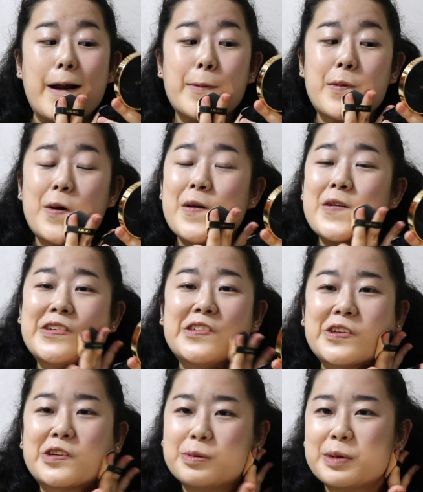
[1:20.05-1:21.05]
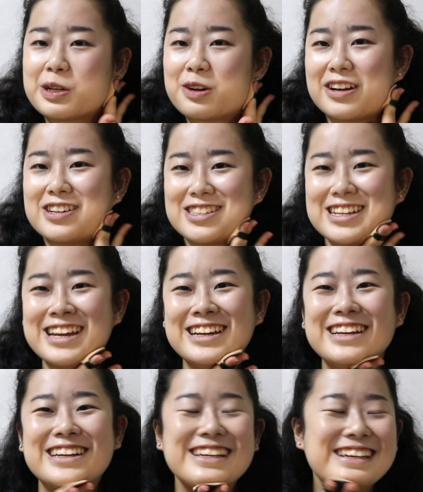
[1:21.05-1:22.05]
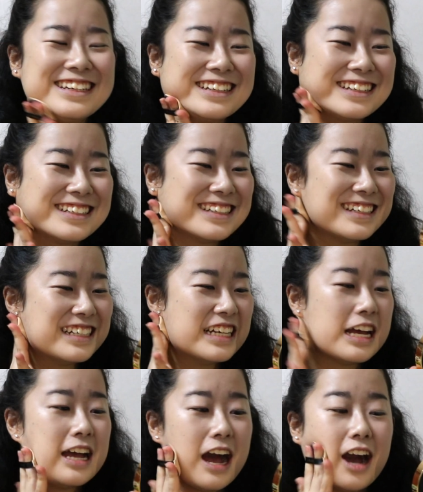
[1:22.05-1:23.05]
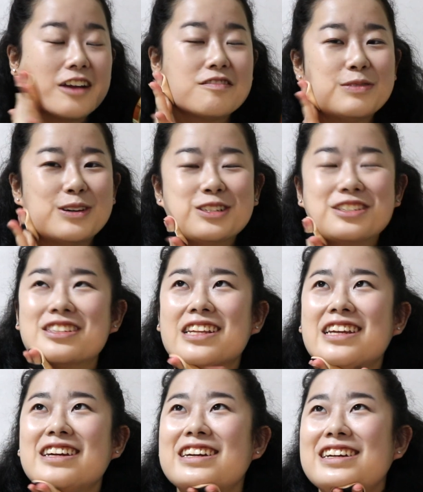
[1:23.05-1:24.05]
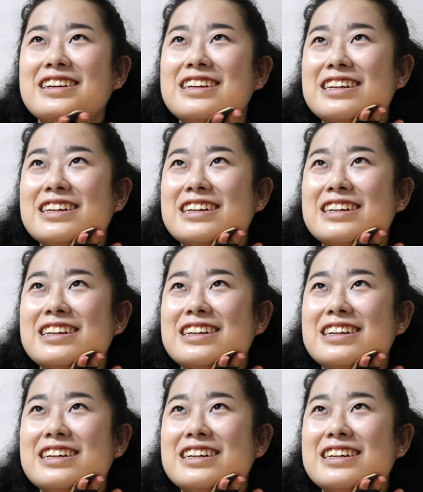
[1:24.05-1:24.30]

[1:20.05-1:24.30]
I'm going a little bit crazy. I've mostly